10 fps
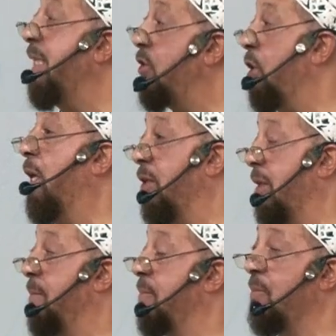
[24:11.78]
each other,
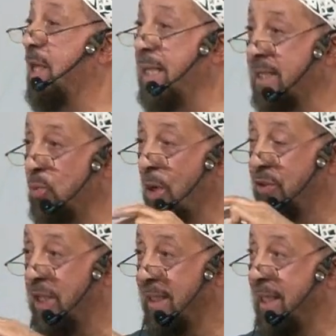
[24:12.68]
and that's one
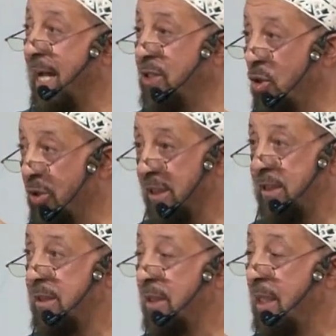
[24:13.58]
thing that I
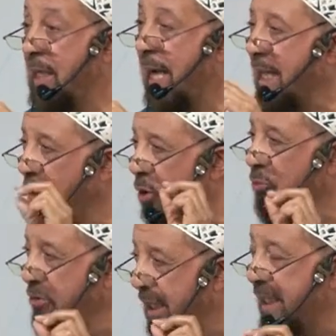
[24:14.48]
noticed, I look
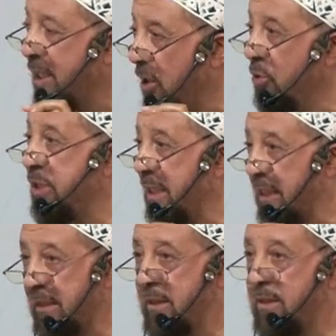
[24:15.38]
really close at
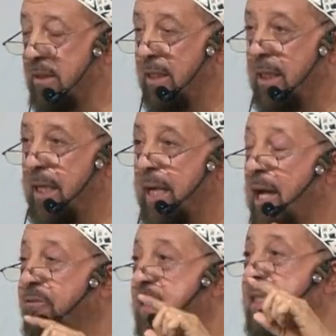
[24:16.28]
this.
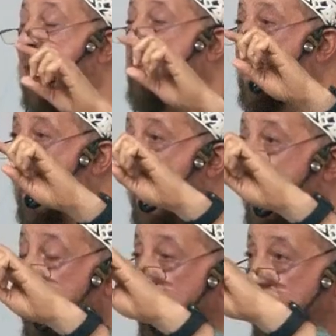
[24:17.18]
Every time an
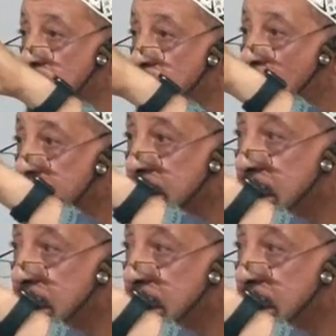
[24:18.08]
ant crossed